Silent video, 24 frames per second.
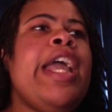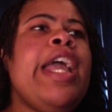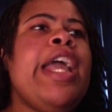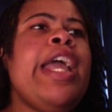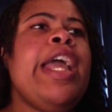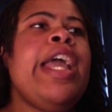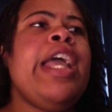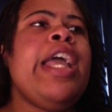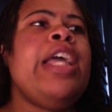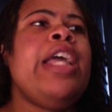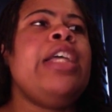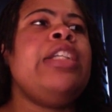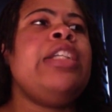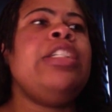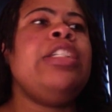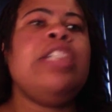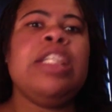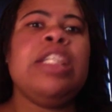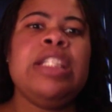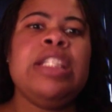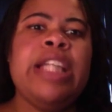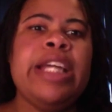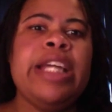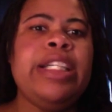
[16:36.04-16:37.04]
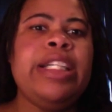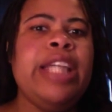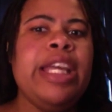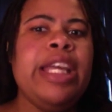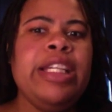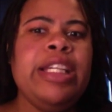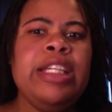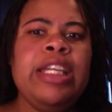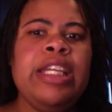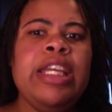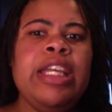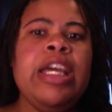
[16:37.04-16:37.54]
And just like they
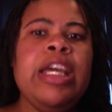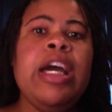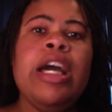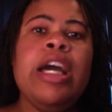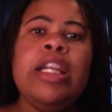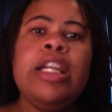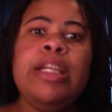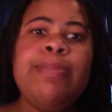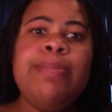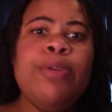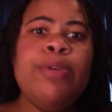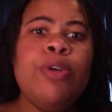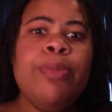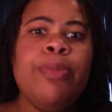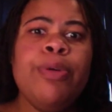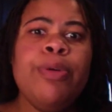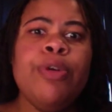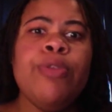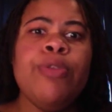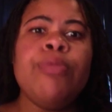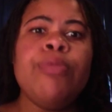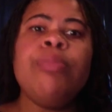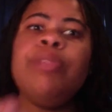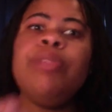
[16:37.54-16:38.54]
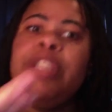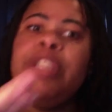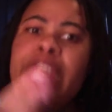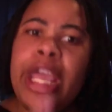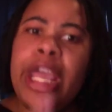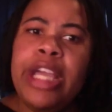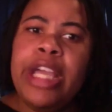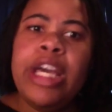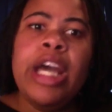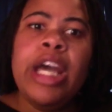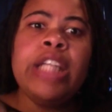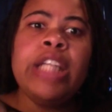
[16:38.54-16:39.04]
did Honey Boo Boo,
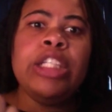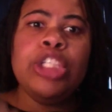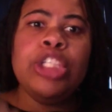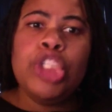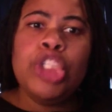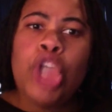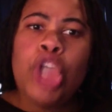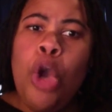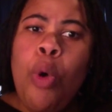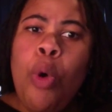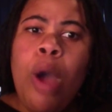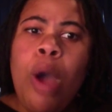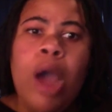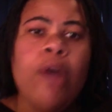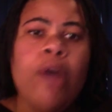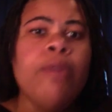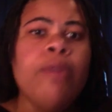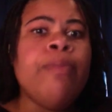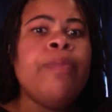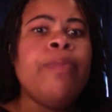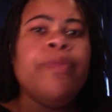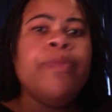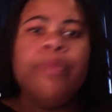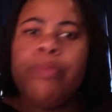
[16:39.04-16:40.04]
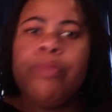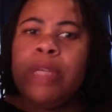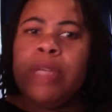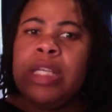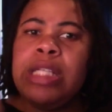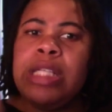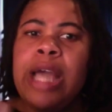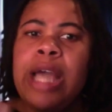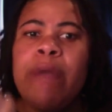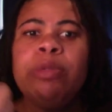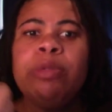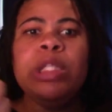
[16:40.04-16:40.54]
they cut the show off.
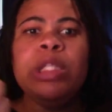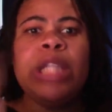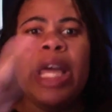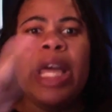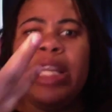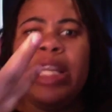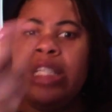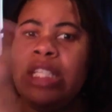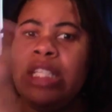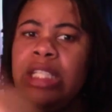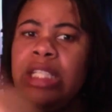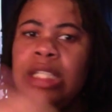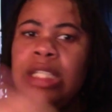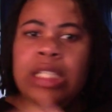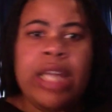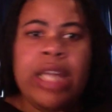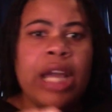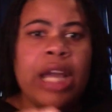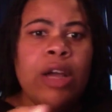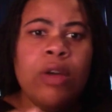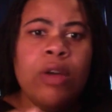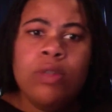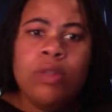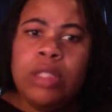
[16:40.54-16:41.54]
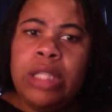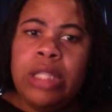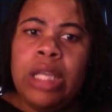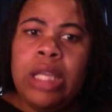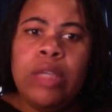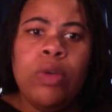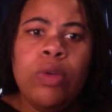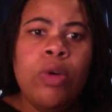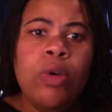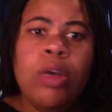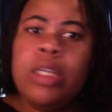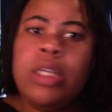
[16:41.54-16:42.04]
Because I was like, this is not going to
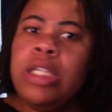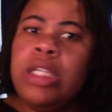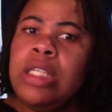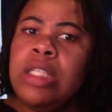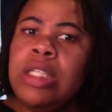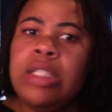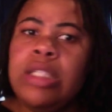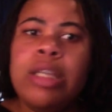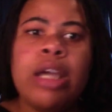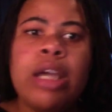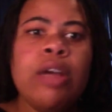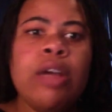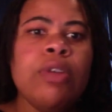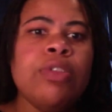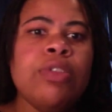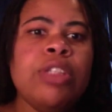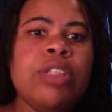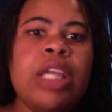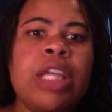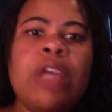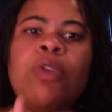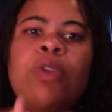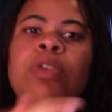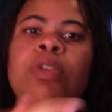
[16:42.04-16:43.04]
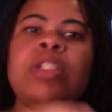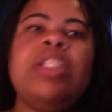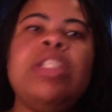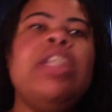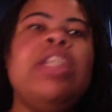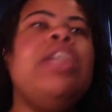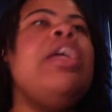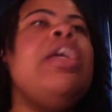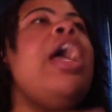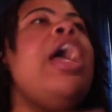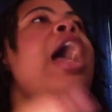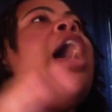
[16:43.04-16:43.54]
stay on. This is not going to stay on.
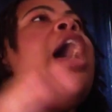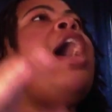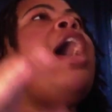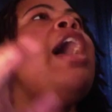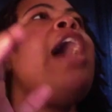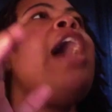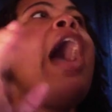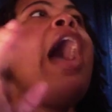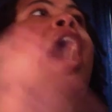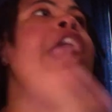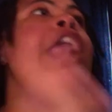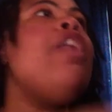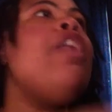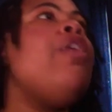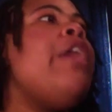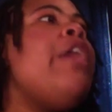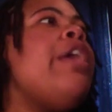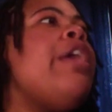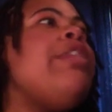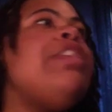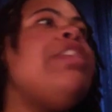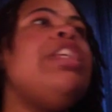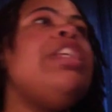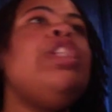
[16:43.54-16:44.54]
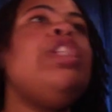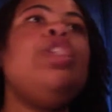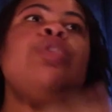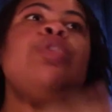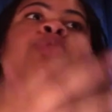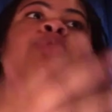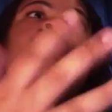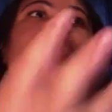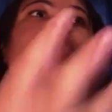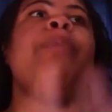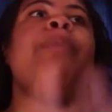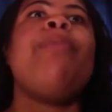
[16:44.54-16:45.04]
See, I know they. this is
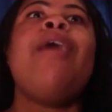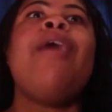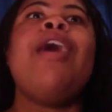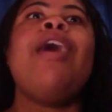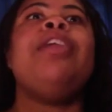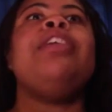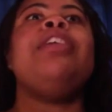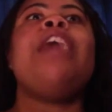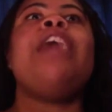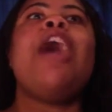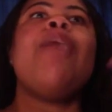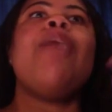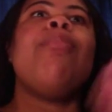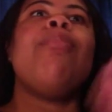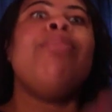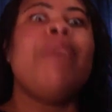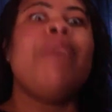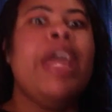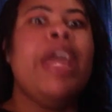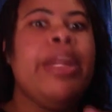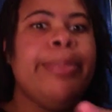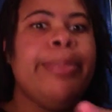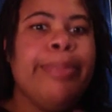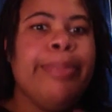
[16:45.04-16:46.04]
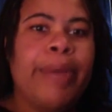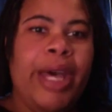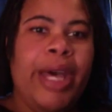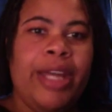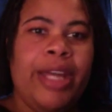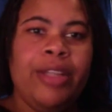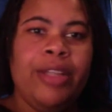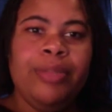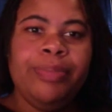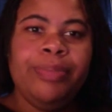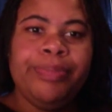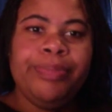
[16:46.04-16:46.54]
one part of y'all bread and butter.